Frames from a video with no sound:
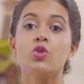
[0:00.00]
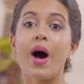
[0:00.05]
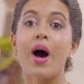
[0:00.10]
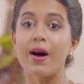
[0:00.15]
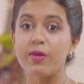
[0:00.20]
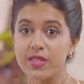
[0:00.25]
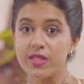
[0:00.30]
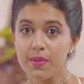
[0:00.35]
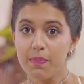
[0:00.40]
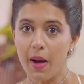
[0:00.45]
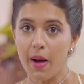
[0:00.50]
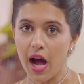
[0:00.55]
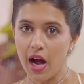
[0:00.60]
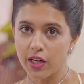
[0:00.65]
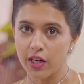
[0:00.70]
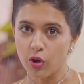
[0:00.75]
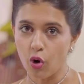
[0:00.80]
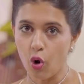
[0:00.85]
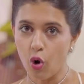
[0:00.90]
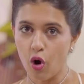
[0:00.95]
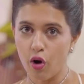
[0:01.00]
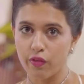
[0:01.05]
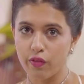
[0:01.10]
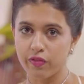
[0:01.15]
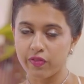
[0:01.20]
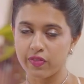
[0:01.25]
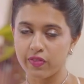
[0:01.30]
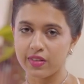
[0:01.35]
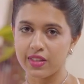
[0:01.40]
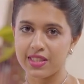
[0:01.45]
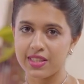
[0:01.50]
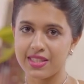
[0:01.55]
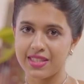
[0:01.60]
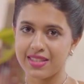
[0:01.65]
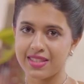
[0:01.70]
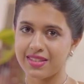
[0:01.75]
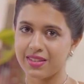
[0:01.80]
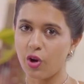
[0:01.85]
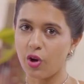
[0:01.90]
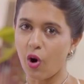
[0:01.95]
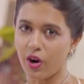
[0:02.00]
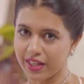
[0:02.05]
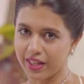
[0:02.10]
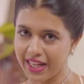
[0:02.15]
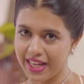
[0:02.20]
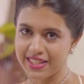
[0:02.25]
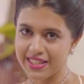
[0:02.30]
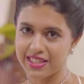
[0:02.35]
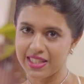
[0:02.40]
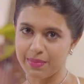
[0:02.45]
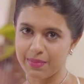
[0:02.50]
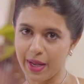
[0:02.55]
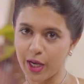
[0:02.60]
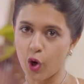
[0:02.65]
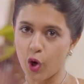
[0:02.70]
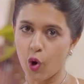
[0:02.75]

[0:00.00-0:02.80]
So I was a part of this contest in my